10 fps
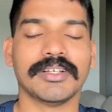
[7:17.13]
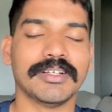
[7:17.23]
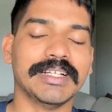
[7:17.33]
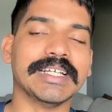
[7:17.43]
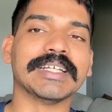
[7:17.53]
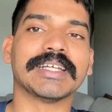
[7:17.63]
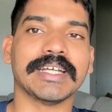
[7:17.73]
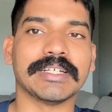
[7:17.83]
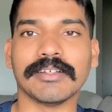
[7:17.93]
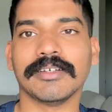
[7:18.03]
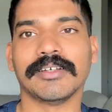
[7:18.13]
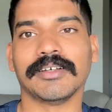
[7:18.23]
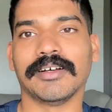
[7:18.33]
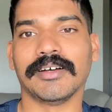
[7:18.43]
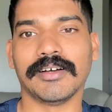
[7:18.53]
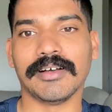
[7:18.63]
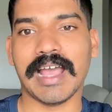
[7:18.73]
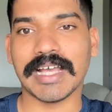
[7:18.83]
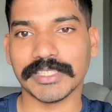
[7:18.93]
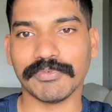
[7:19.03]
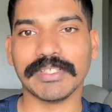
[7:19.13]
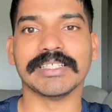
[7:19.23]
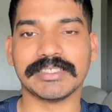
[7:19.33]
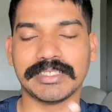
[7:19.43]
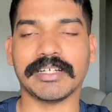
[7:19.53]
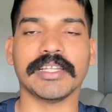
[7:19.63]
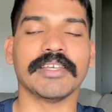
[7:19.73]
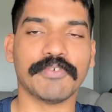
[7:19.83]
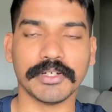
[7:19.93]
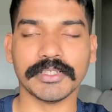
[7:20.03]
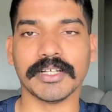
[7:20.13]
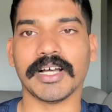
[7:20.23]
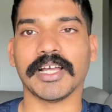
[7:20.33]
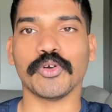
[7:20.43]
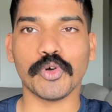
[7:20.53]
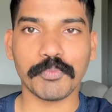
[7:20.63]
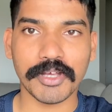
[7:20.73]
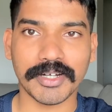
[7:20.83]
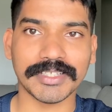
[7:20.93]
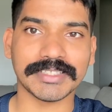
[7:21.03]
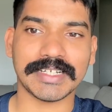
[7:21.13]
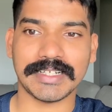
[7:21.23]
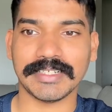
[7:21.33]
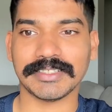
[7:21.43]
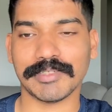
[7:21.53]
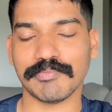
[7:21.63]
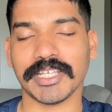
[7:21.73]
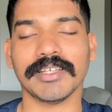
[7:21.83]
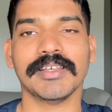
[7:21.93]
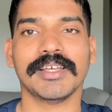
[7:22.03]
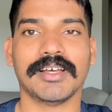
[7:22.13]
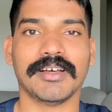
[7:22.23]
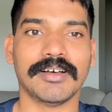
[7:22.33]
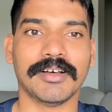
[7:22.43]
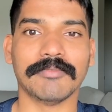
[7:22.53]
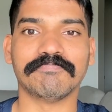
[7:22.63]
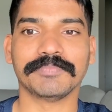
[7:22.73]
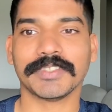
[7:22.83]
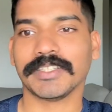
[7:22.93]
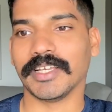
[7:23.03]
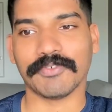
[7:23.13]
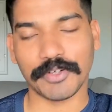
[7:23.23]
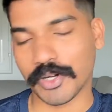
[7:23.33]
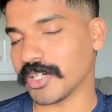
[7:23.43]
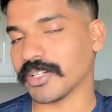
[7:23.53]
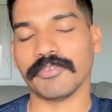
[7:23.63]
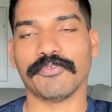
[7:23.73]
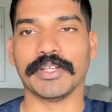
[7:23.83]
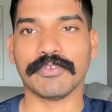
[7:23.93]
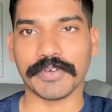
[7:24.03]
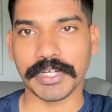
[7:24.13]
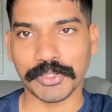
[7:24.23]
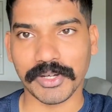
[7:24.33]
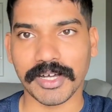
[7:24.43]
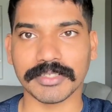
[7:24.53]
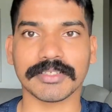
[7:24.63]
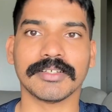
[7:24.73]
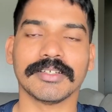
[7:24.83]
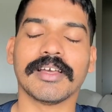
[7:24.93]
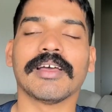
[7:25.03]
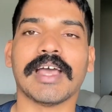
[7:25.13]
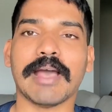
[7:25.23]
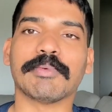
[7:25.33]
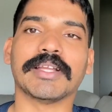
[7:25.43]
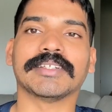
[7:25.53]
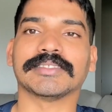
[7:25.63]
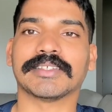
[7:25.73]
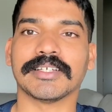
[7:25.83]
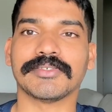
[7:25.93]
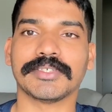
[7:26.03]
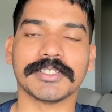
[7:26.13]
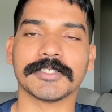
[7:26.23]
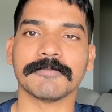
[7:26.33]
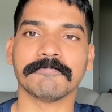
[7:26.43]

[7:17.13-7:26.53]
link it as we study further. I hope you're understanding something. If not, feel free to ask. Happy landings, guys. Cheers.